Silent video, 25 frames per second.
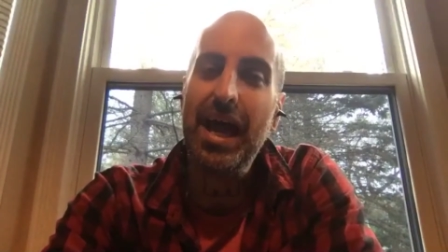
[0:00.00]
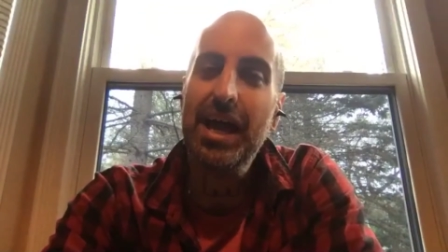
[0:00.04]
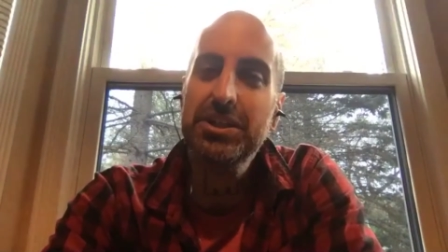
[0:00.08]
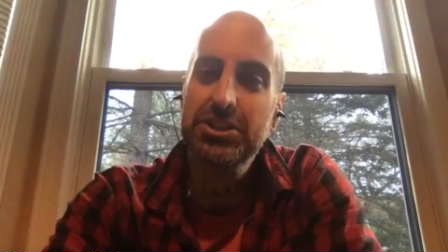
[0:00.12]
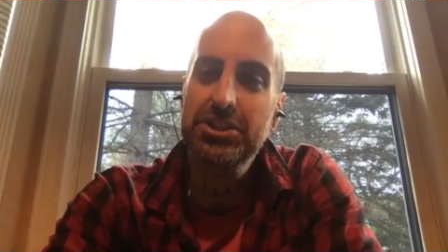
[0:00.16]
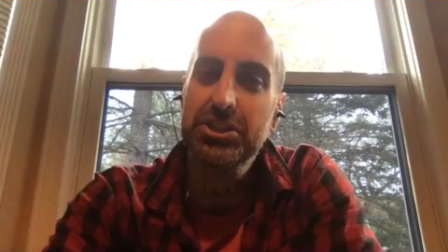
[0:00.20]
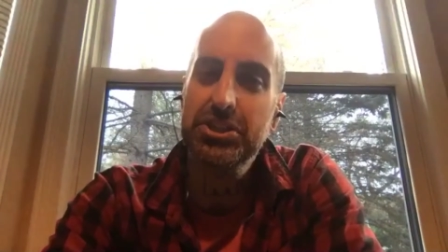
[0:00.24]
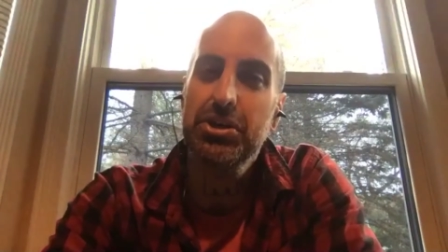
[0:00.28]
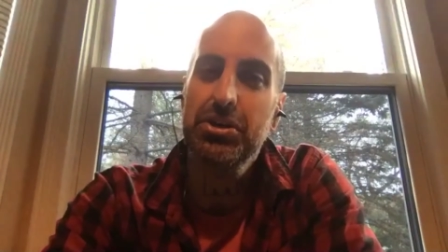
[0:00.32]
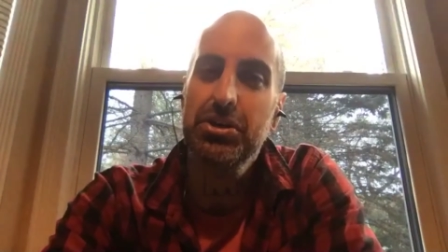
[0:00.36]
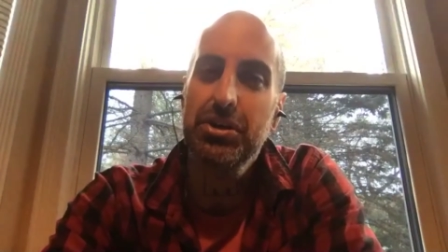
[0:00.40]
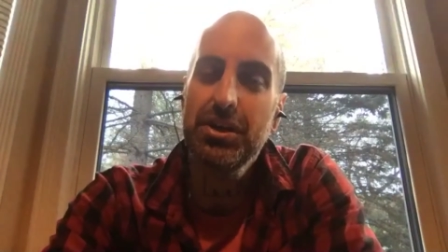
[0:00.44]

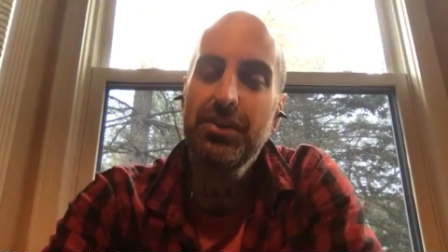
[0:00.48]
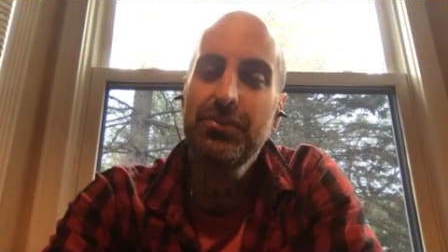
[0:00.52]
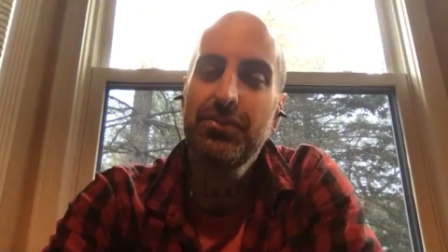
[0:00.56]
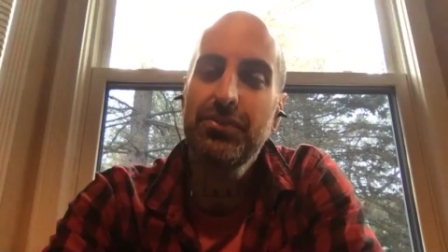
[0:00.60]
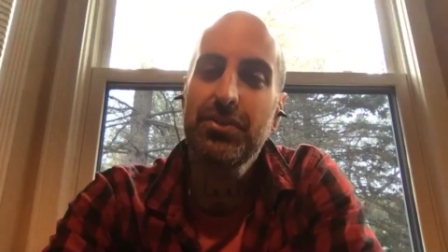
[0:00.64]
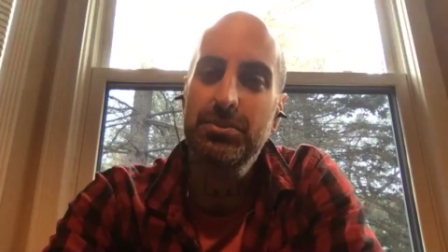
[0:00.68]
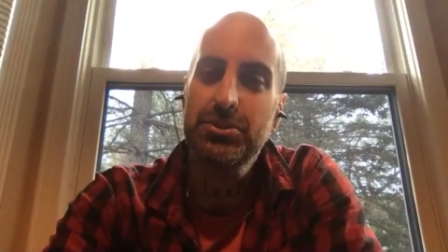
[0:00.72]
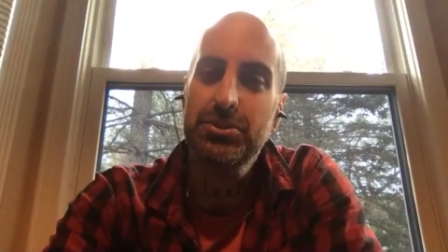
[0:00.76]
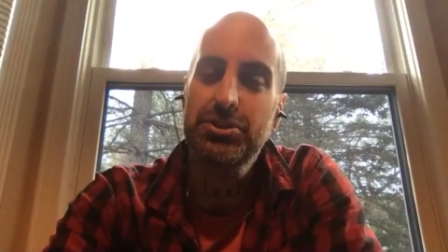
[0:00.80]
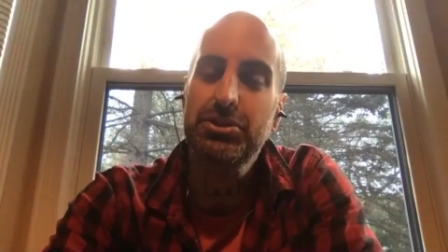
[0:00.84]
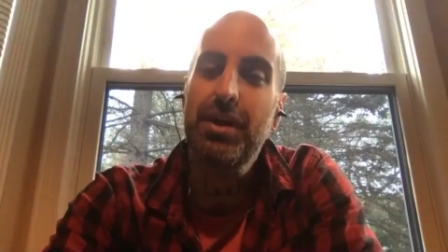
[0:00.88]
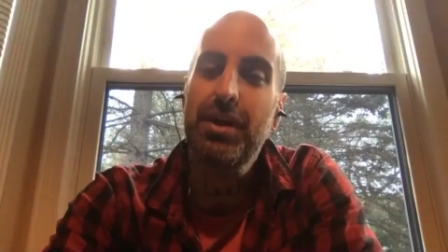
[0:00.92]
journey from
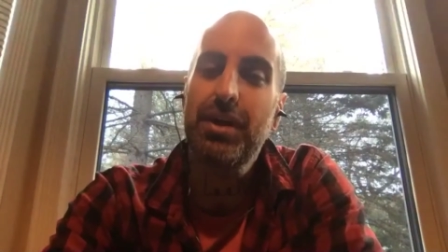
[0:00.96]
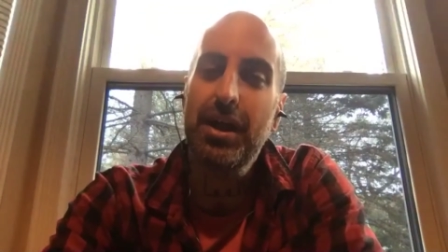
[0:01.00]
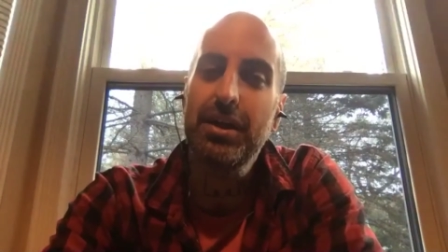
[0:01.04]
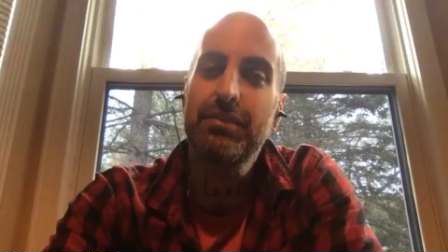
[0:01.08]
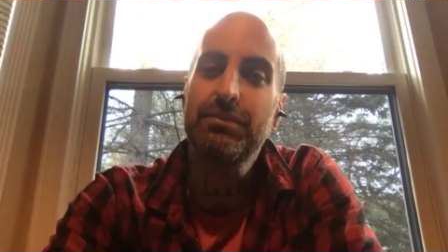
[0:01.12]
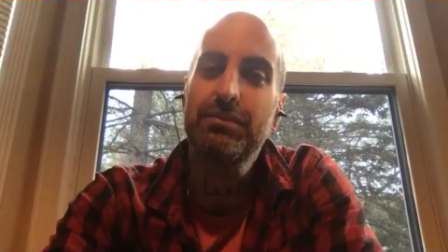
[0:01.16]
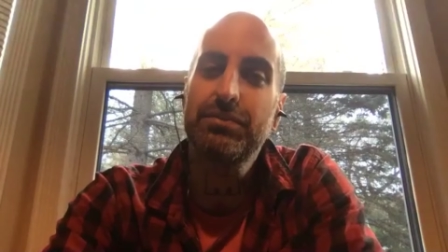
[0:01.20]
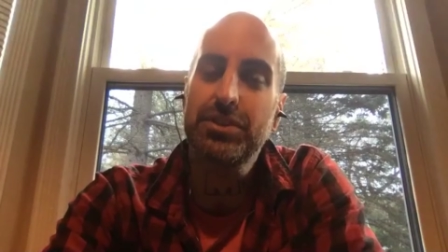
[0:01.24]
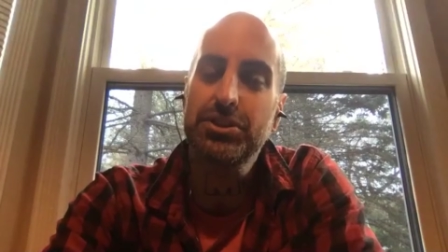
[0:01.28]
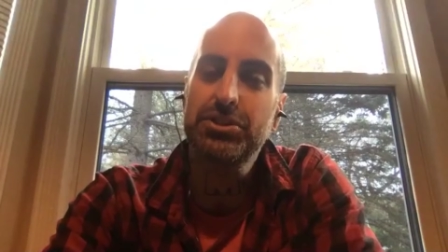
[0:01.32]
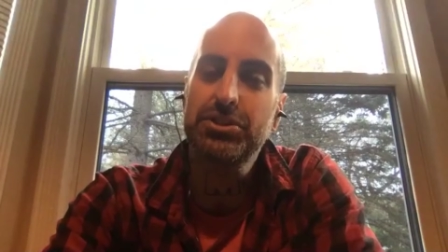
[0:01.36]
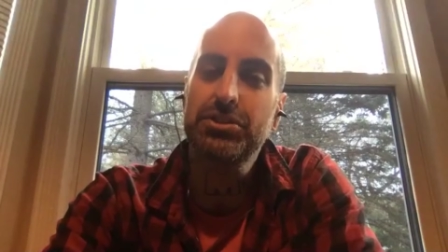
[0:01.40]
triumph
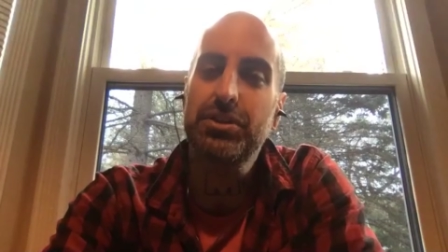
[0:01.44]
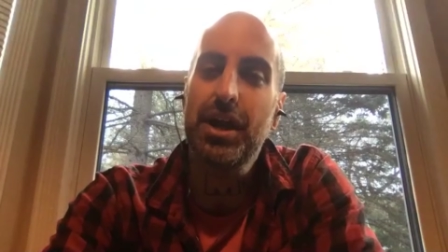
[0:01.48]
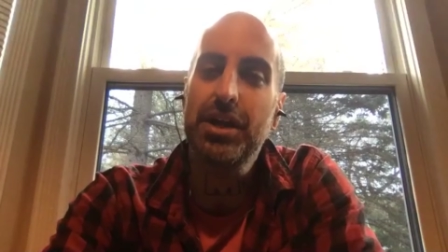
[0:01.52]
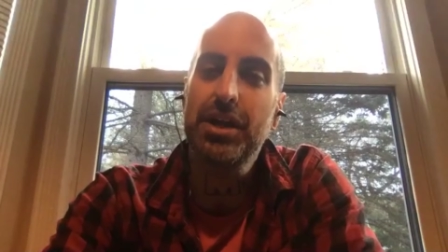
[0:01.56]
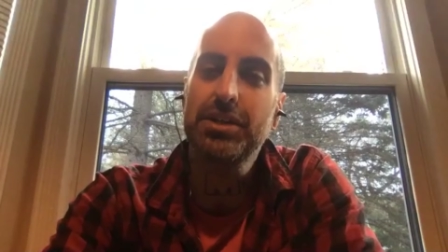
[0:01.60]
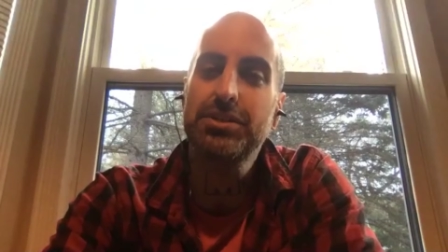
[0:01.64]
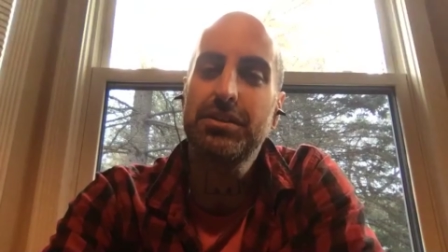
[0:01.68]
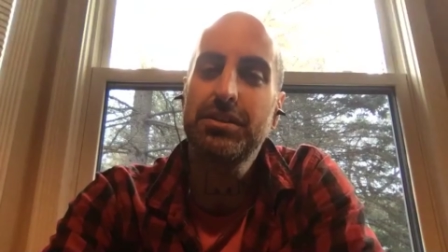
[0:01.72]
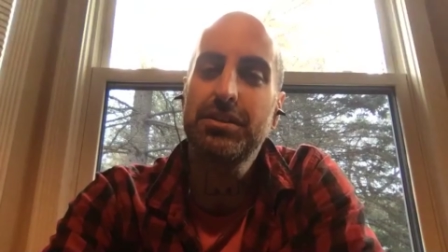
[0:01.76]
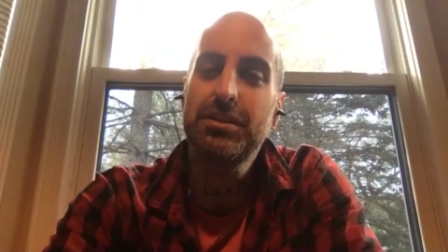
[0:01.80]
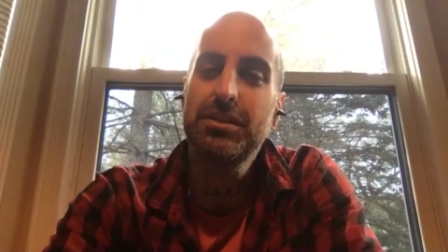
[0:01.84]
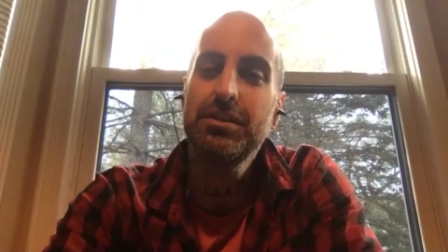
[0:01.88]
to
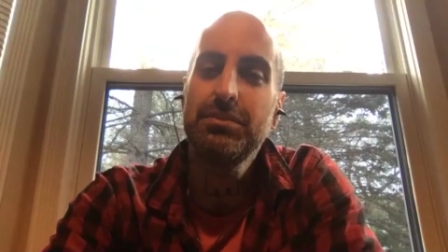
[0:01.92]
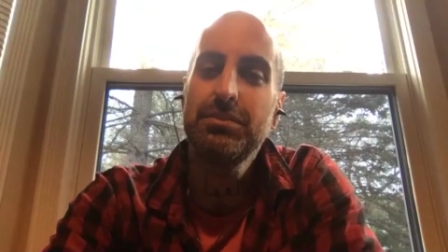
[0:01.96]
tragedy,